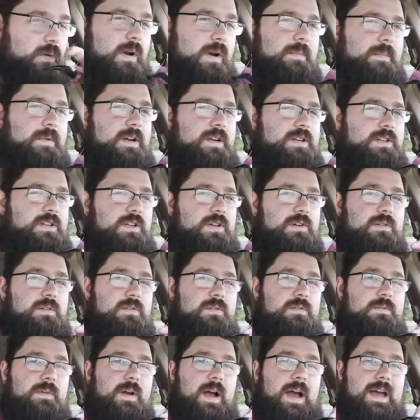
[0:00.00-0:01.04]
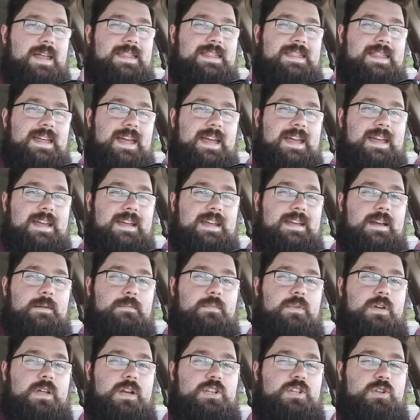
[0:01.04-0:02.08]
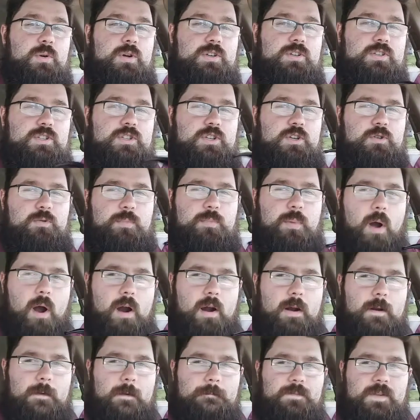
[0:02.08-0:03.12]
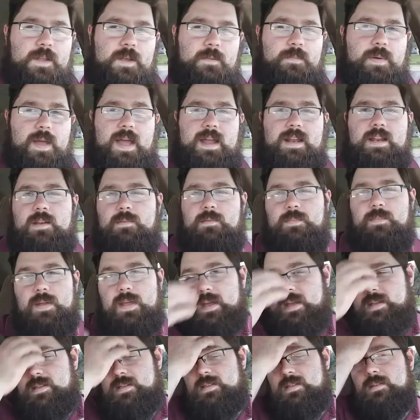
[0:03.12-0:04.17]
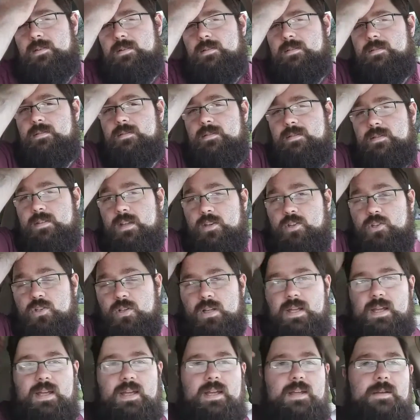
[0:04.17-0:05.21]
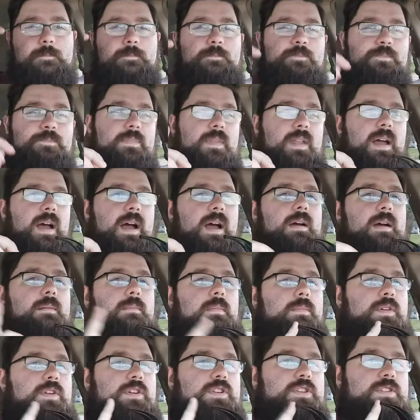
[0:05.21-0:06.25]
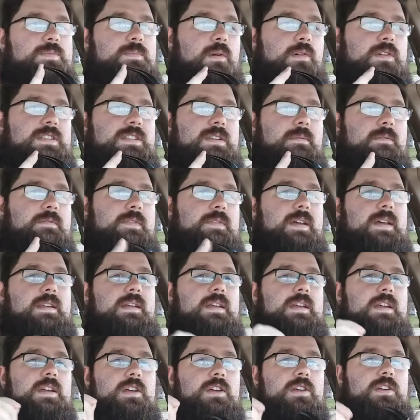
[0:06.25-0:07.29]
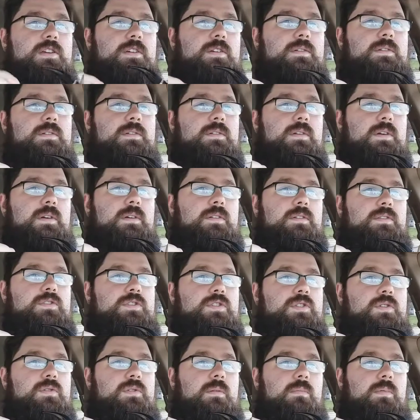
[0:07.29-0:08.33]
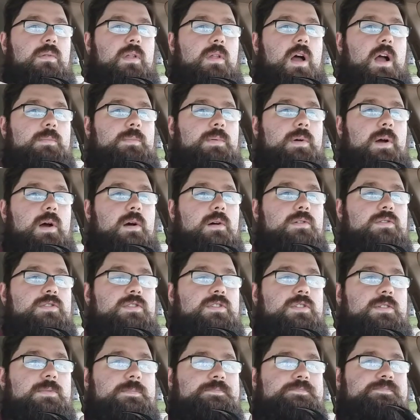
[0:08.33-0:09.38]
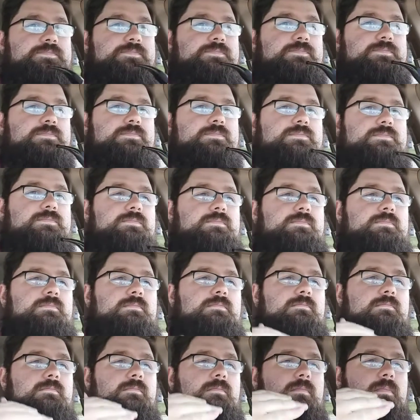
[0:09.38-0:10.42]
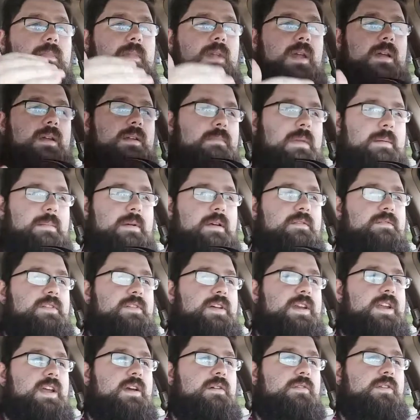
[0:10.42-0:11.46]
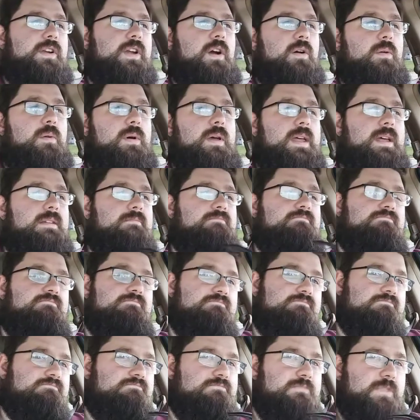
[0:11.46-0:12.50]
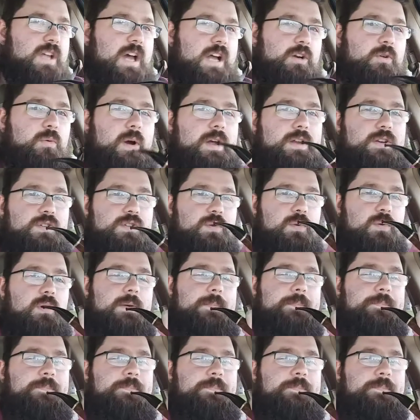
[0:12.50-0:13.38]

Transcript: What I'm going to do, I think I'm going to do a 2-part companion piece. Essentially, I'm going to smoke some of it, do the blog post, maybe a video to go with it. I'm not quite sure.